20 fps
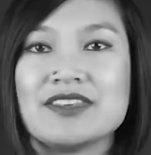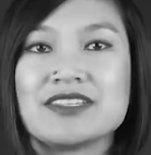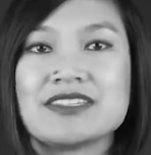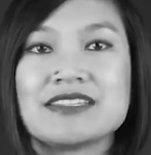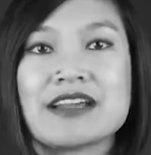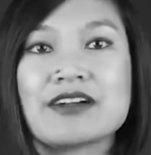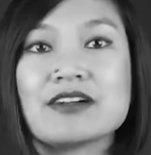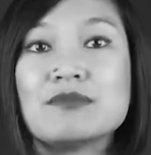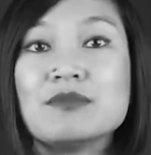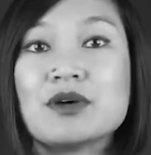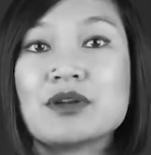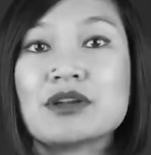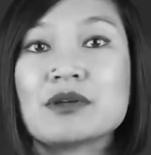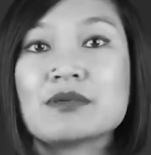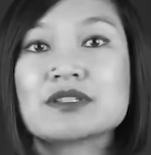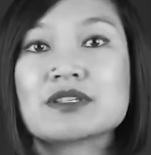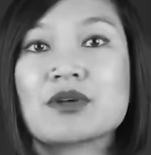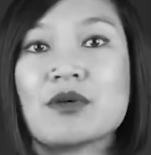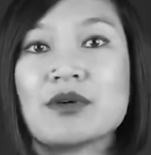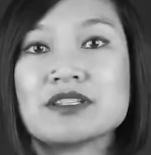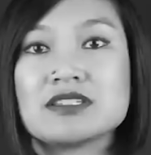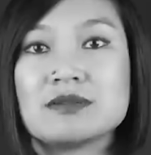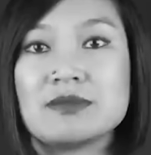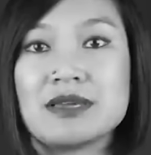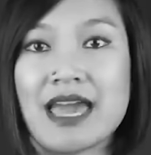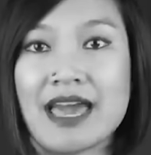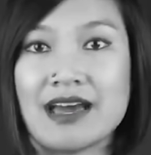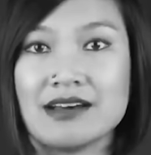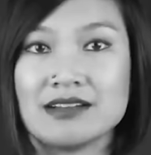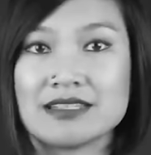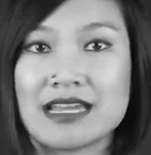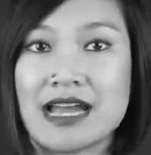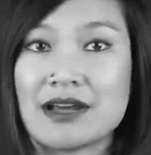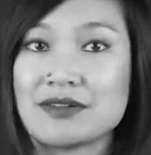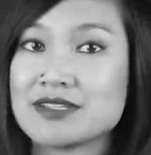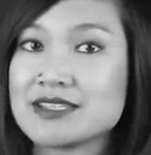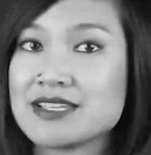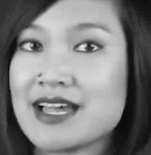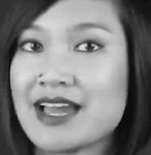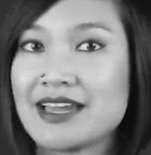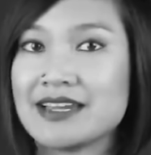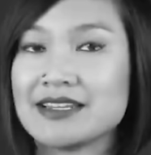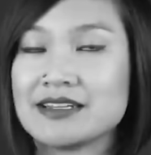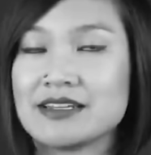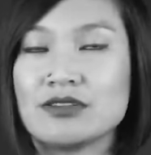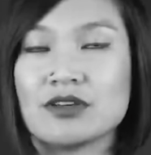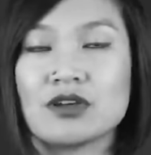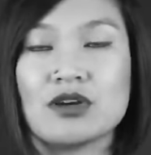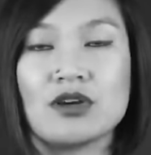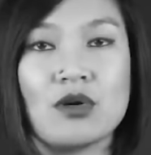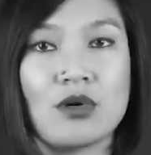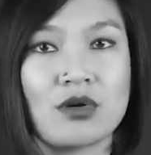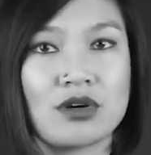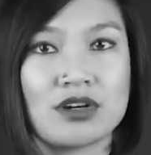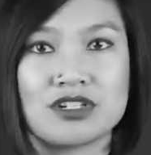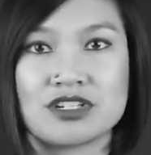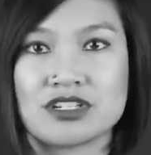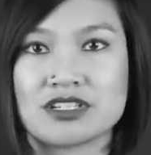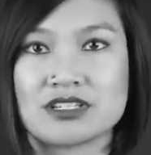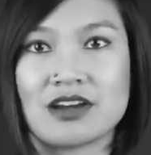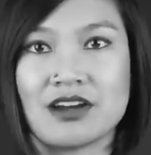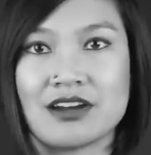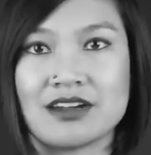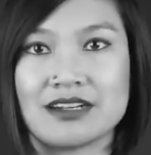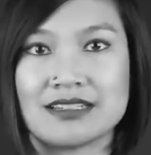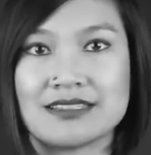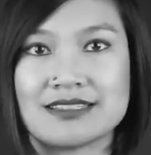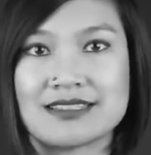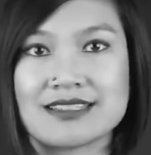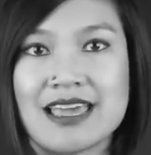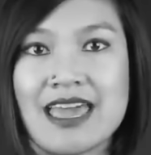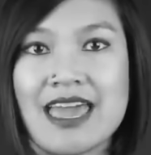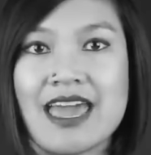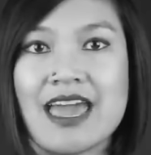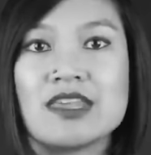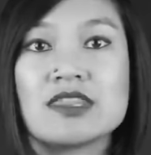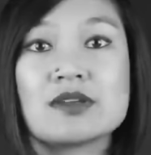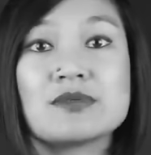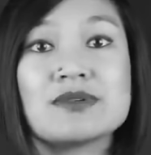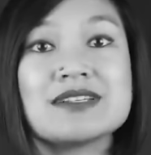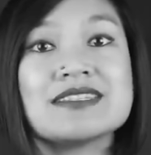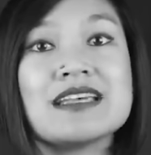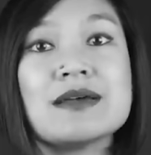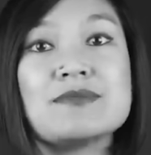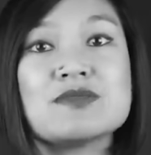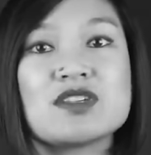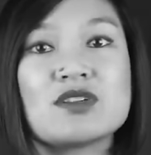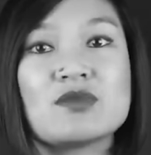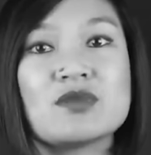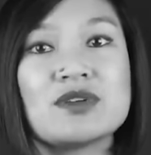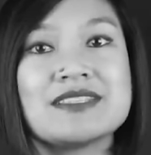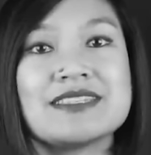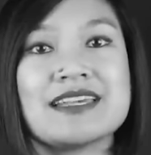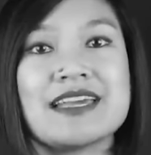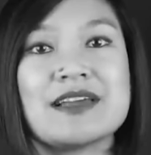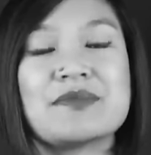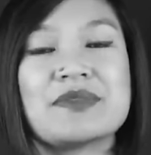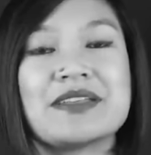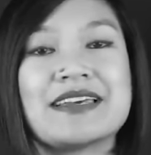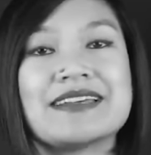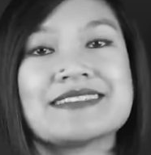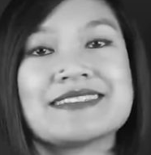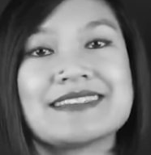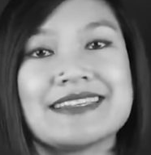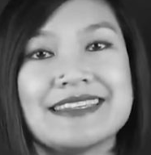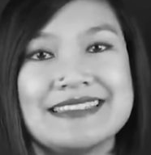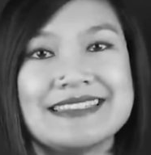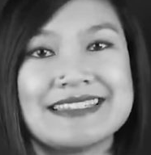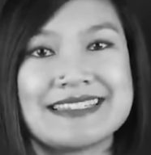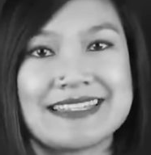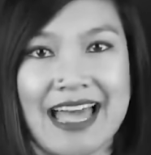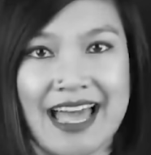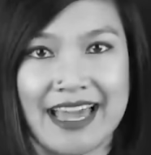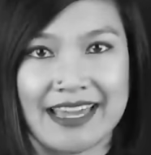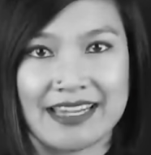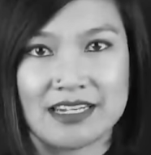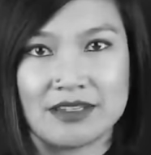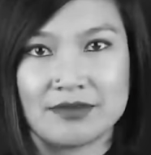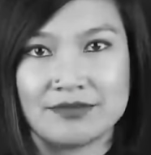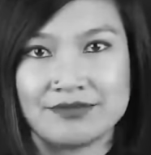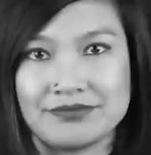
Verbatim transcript: The ceremony was going to be held outside in the gorgeous gardens, and the reception would take place inside.